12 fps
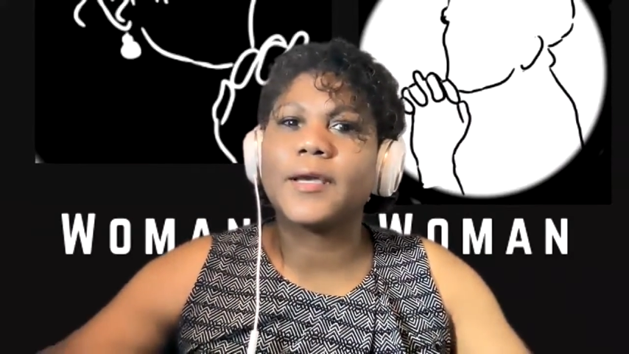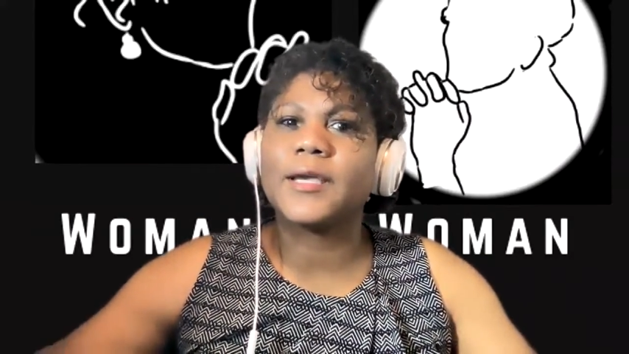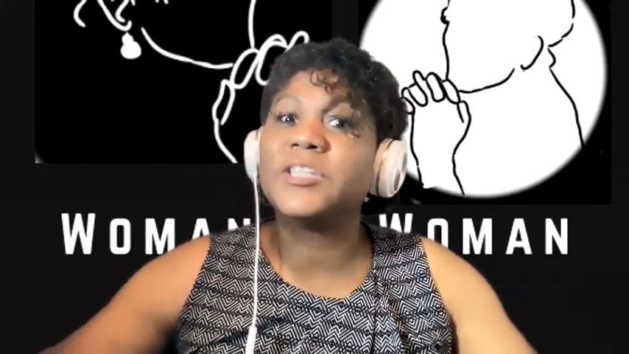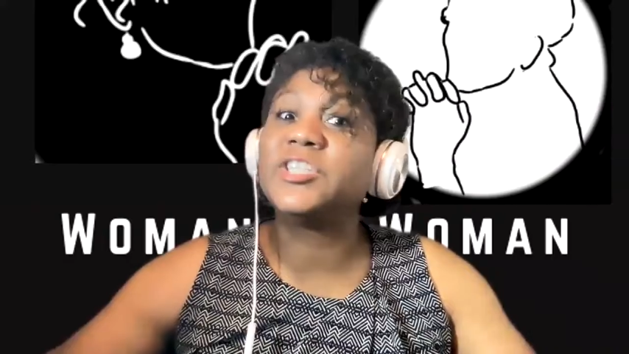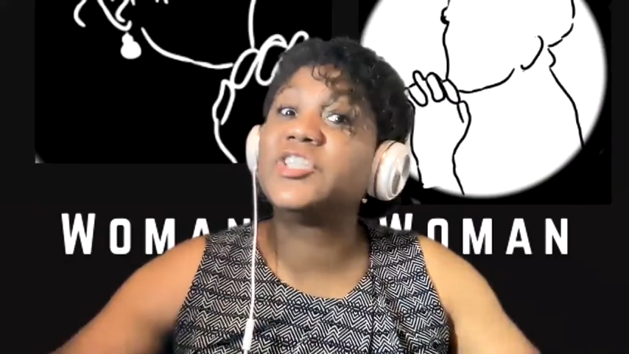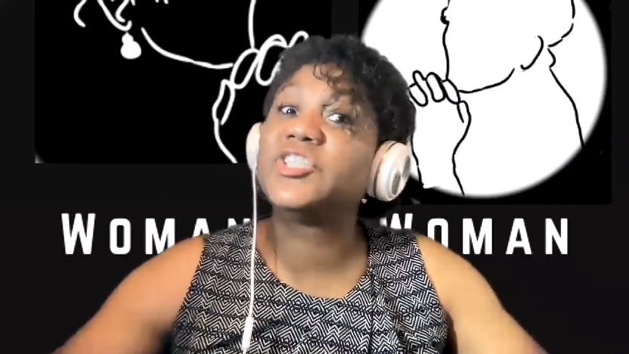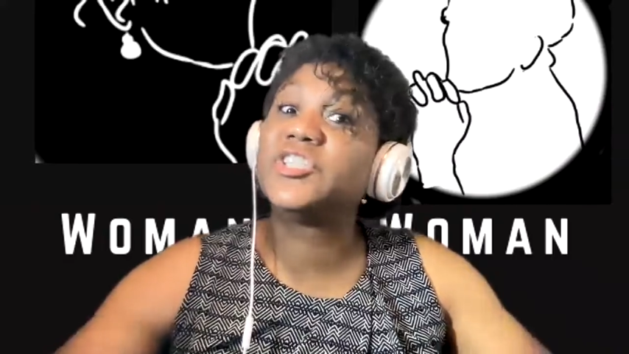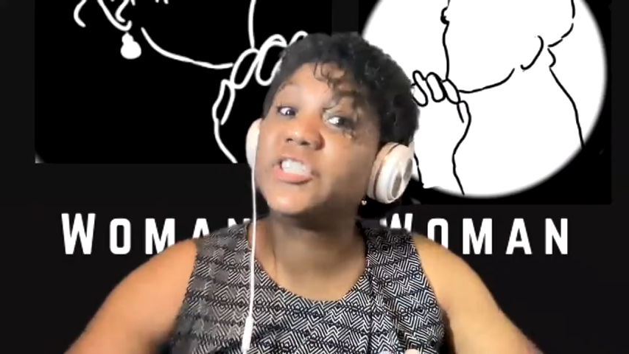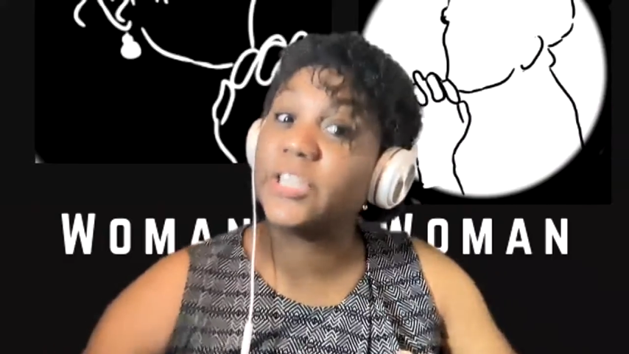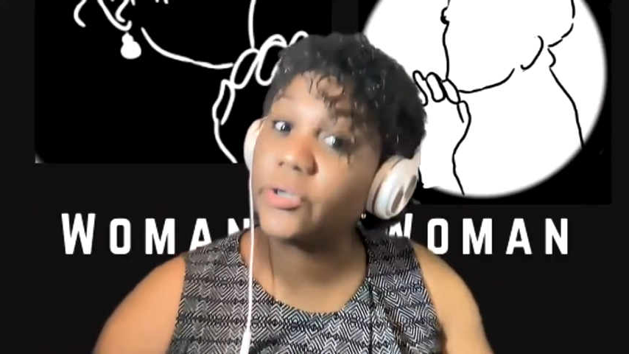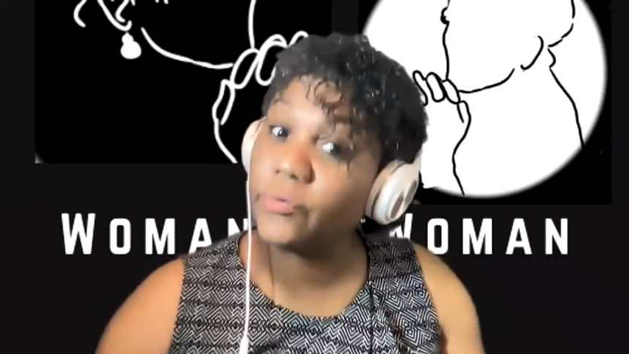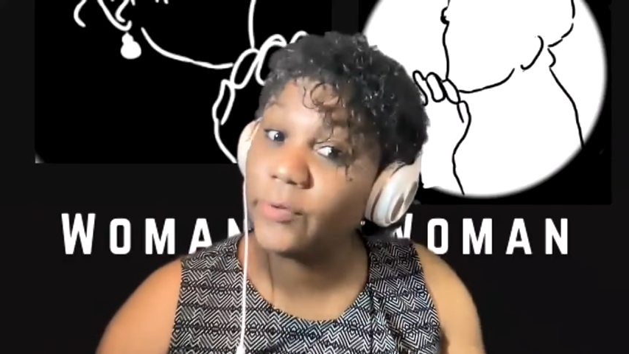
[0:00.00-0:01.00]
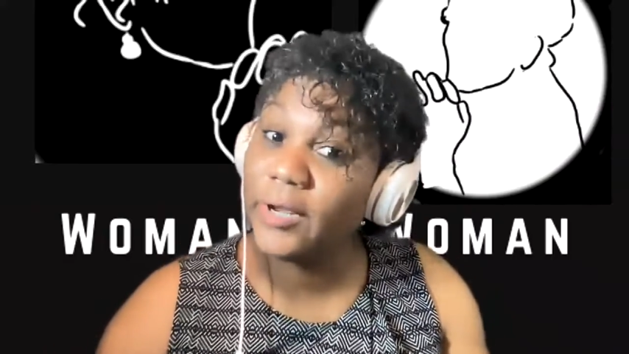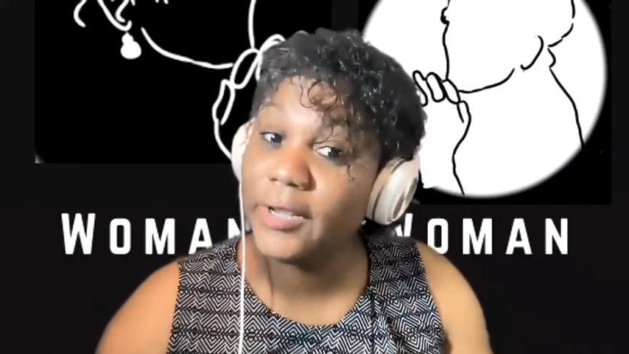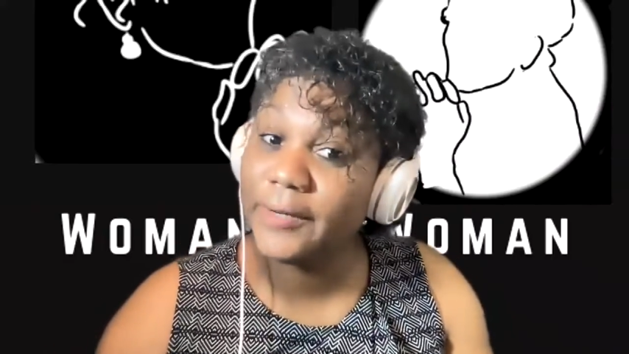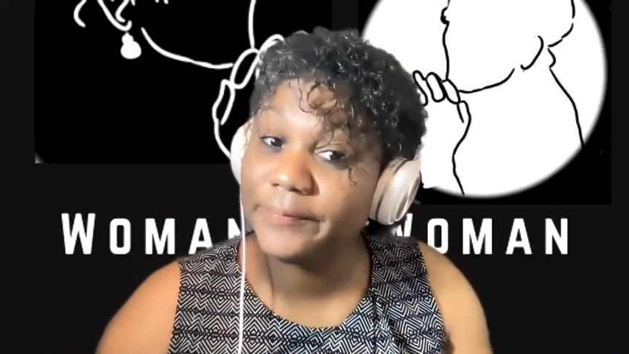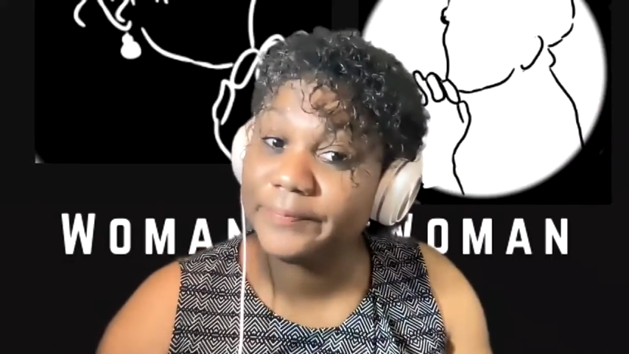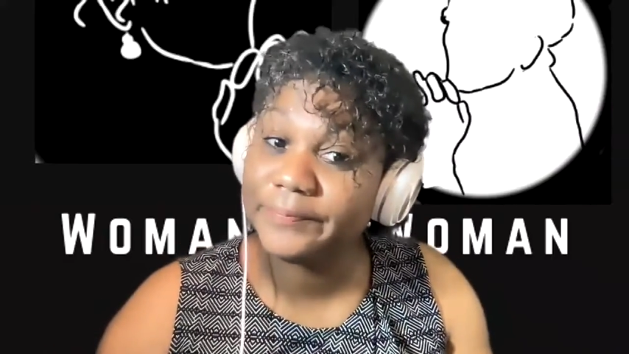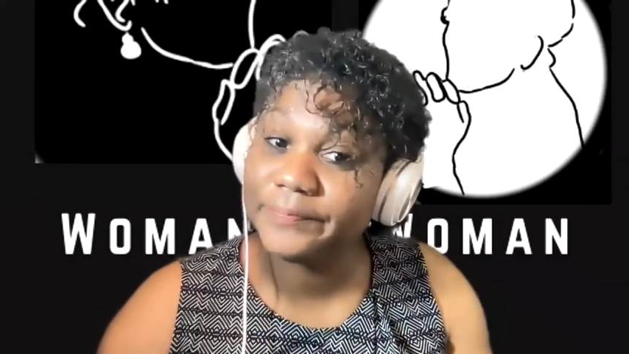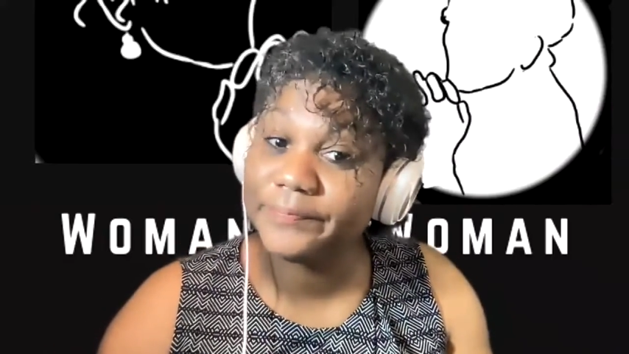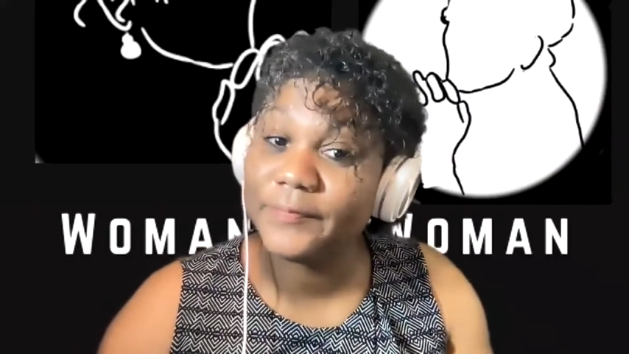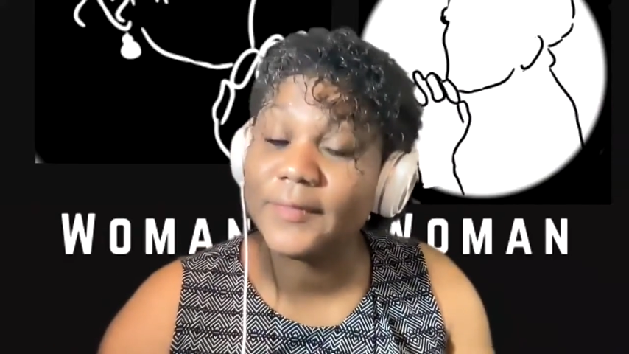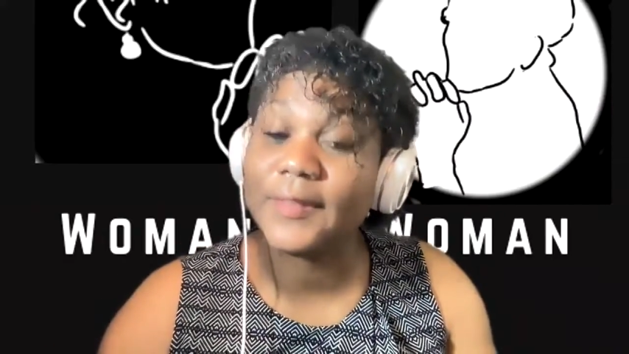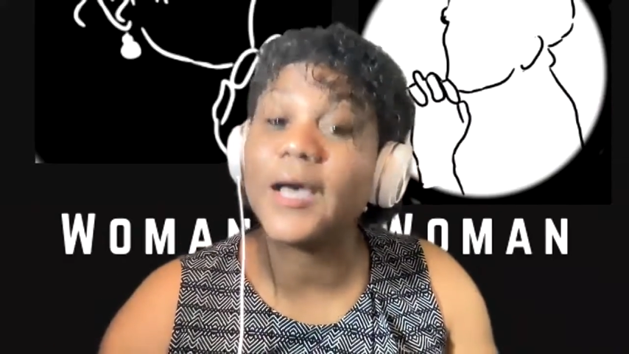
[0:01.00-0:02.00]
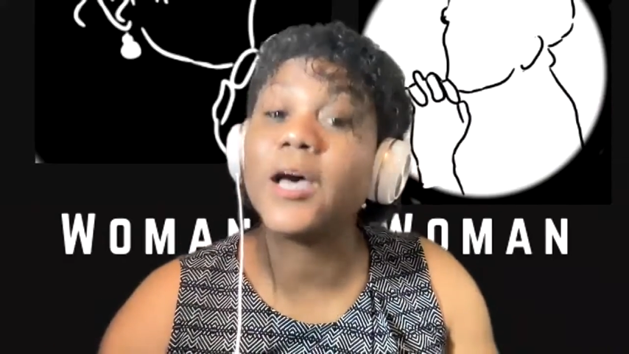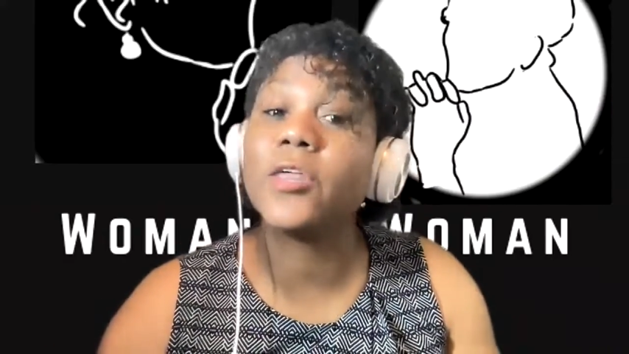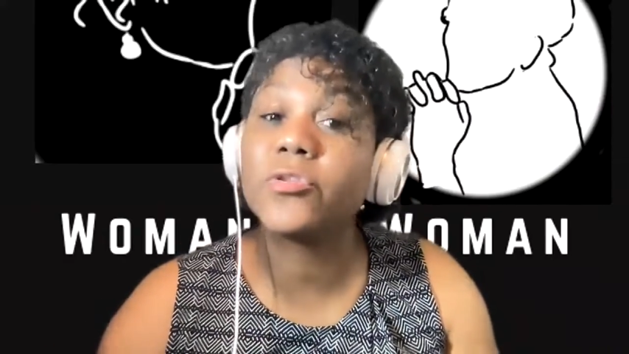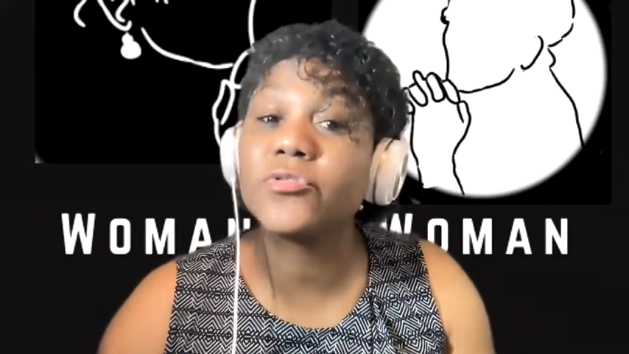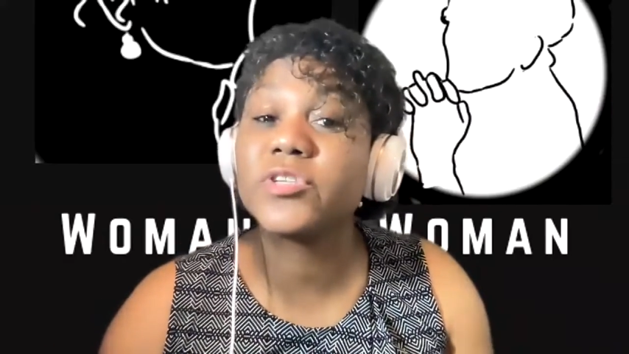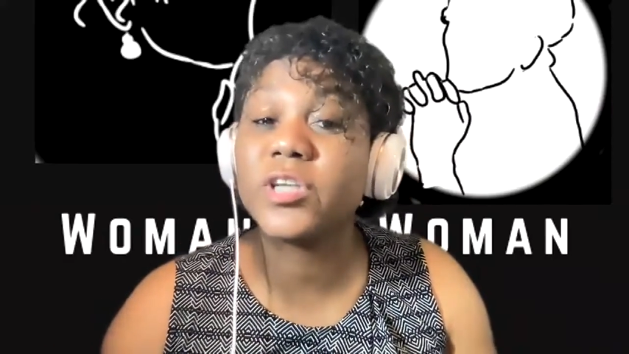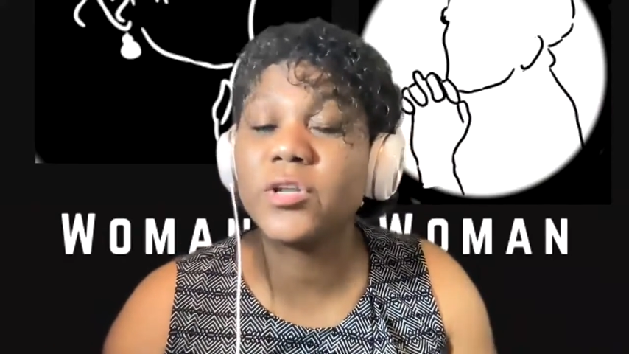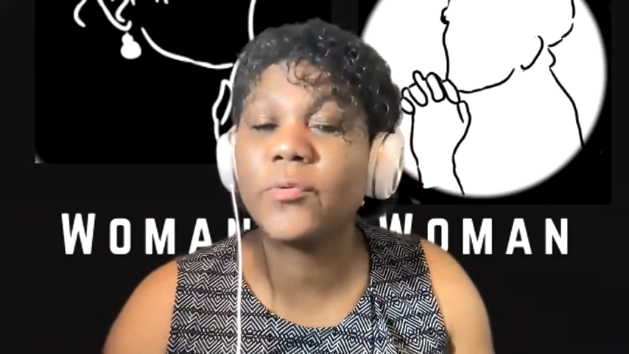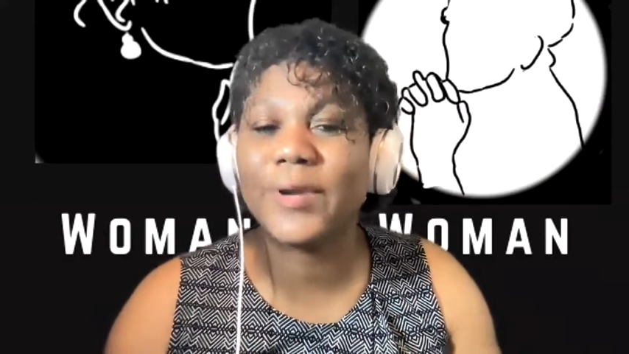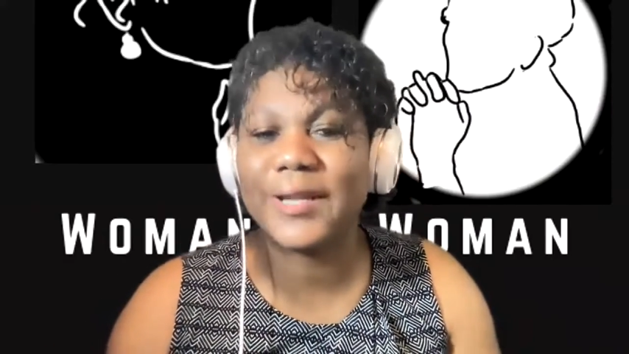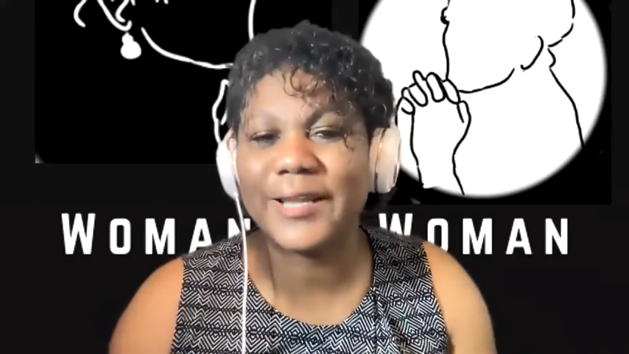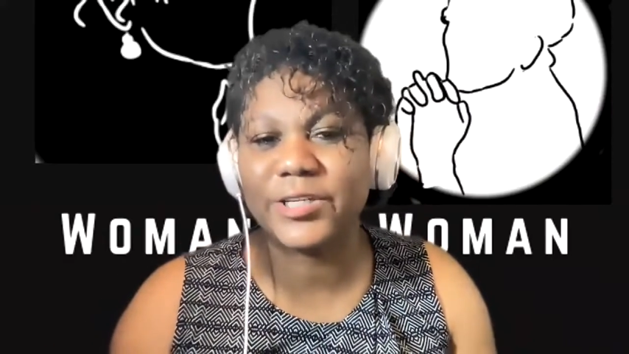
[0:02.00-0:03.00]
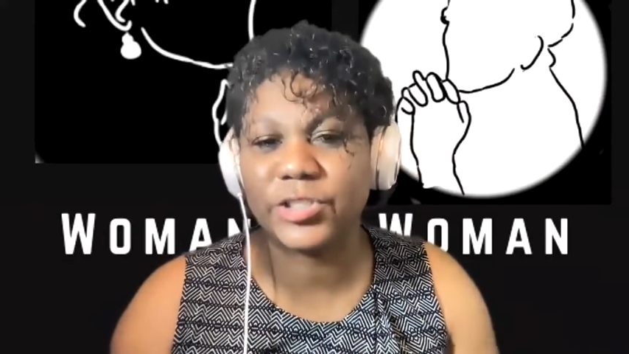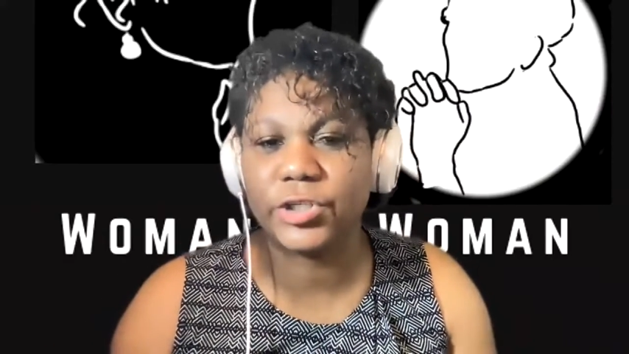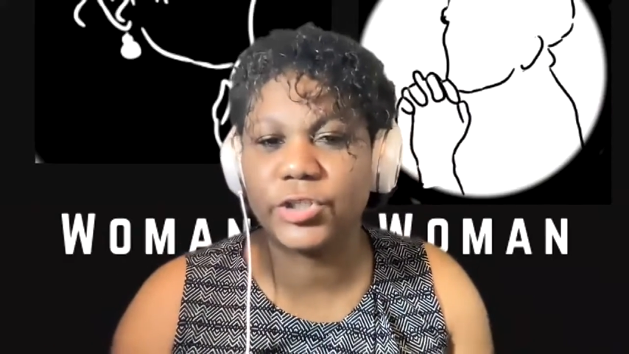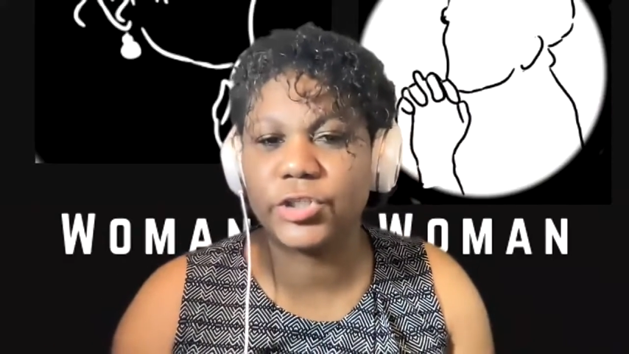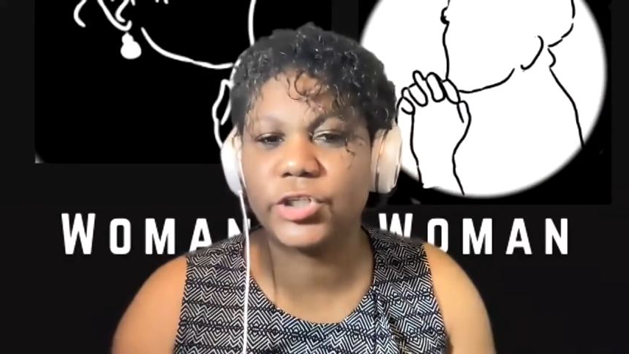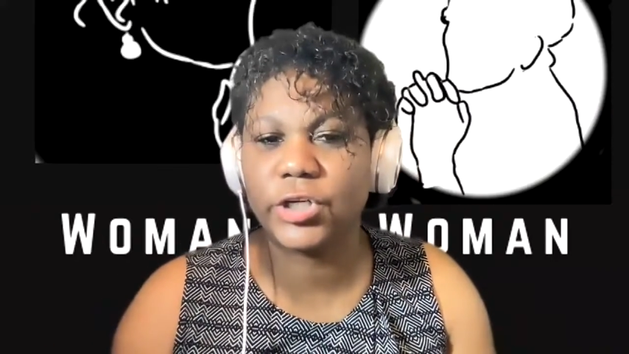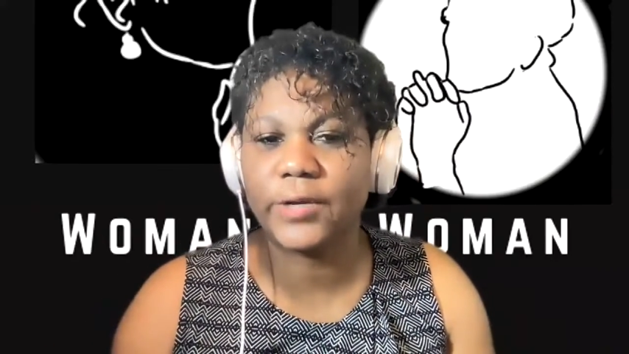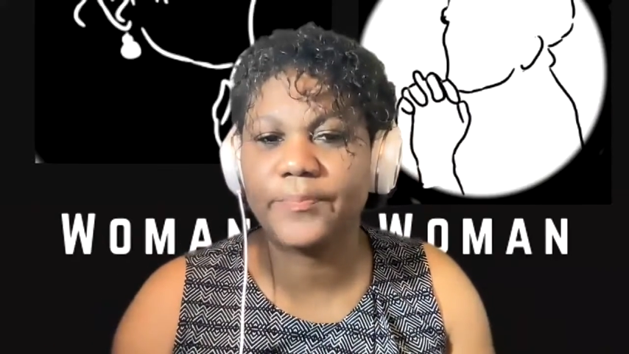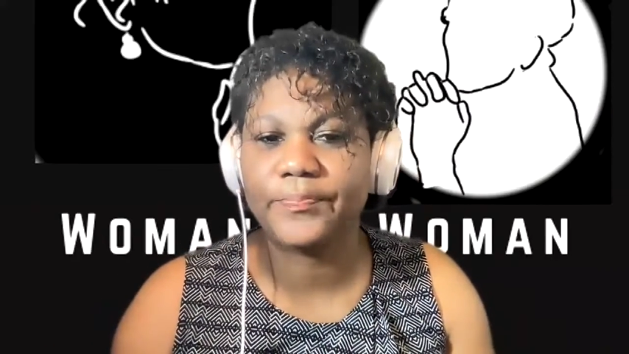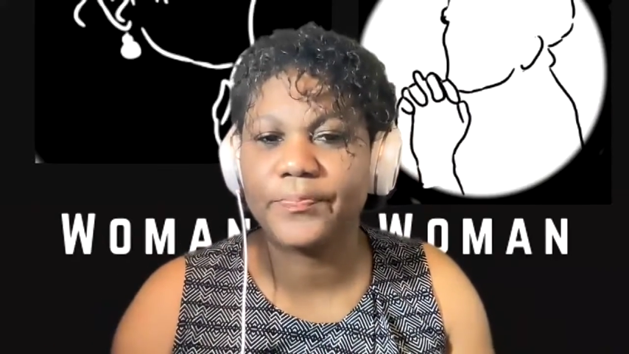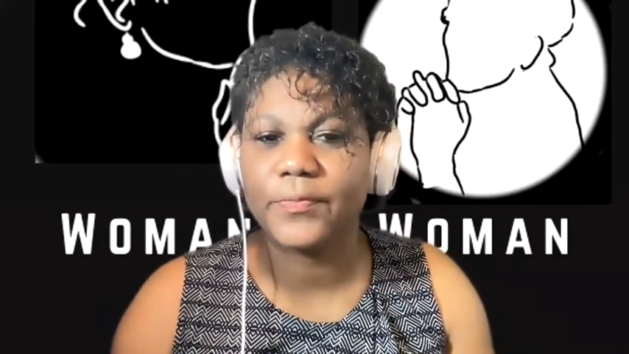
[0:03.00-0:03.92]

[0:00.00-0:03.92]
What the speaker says: considering others in the relationship?